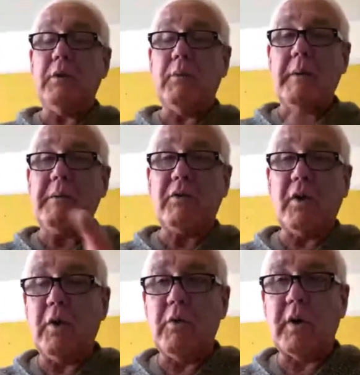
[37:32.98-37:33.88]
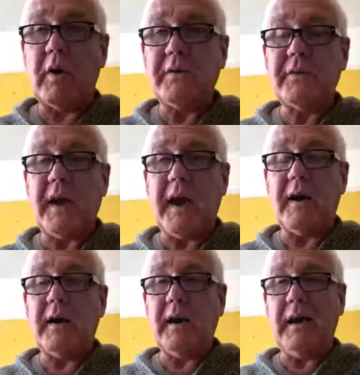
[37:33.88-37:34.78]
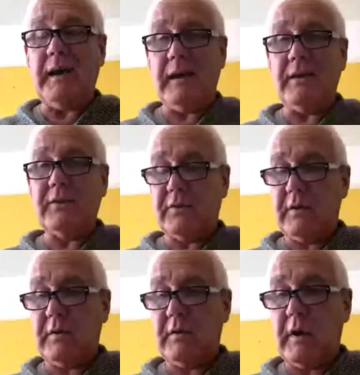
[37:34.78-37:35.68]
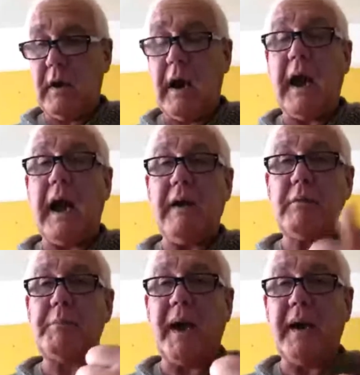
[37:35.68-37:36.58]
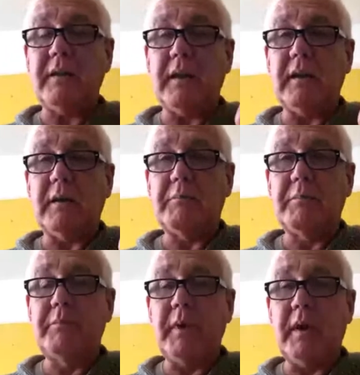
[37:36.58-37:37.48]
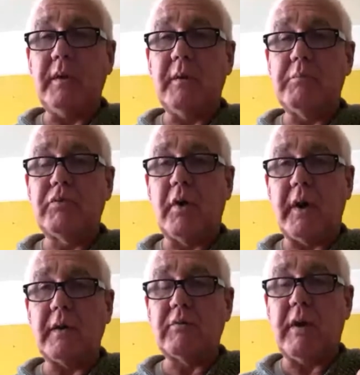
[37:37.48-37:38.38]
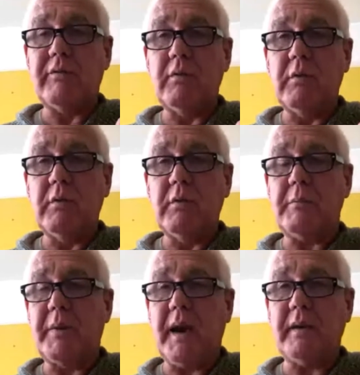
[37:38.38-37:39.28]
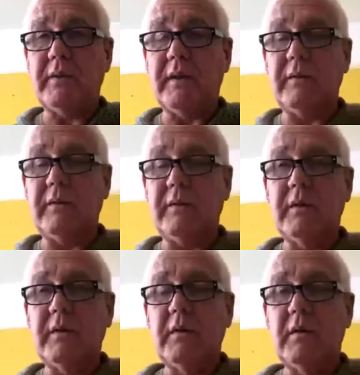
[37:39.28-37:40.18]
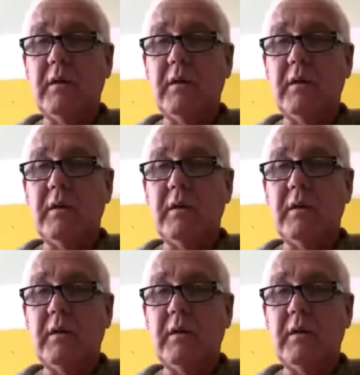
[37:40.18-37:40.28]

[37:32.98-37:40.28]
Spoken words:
the way we've got it organised now is have £1 in the product raffle, have £1 in the